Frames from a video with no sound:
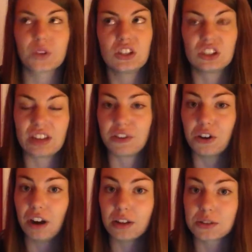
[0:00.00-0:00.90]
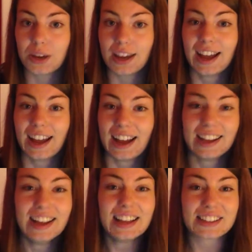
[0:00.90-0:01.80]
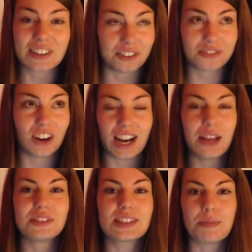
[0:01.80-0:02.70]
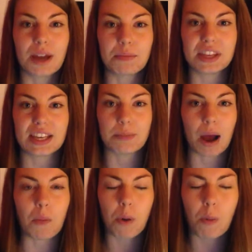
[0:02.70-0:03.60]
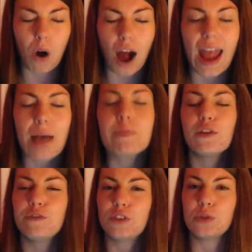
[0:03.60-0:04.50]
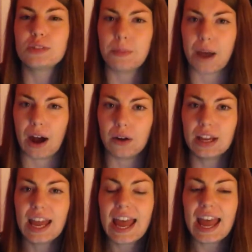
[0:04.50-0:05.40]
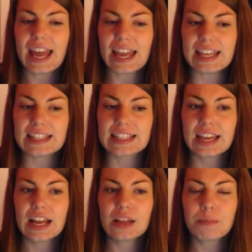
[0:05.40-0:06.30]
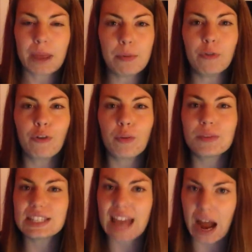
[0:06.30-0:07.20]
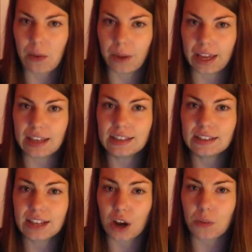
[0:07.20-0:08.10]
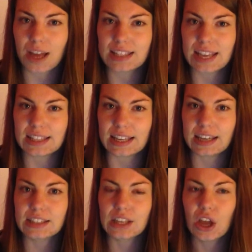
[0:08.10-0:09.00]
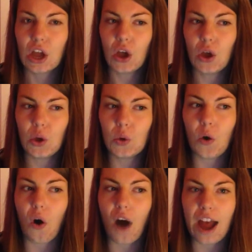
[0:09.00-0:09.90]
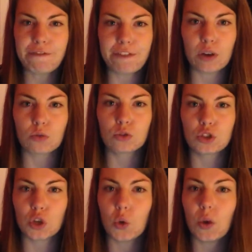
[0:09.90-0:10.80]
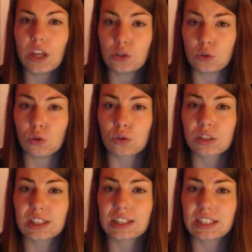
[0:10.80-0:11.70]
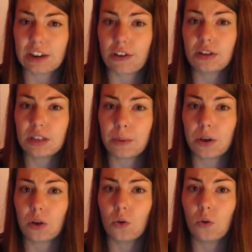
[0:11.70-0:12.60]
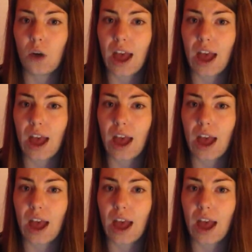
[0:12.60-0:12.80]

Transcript: Just haven't got around to it. It's not really something I'm thinking about. But what I am confused about is people from Towie, the only way is Essex, who I feel do endorse the stereotypical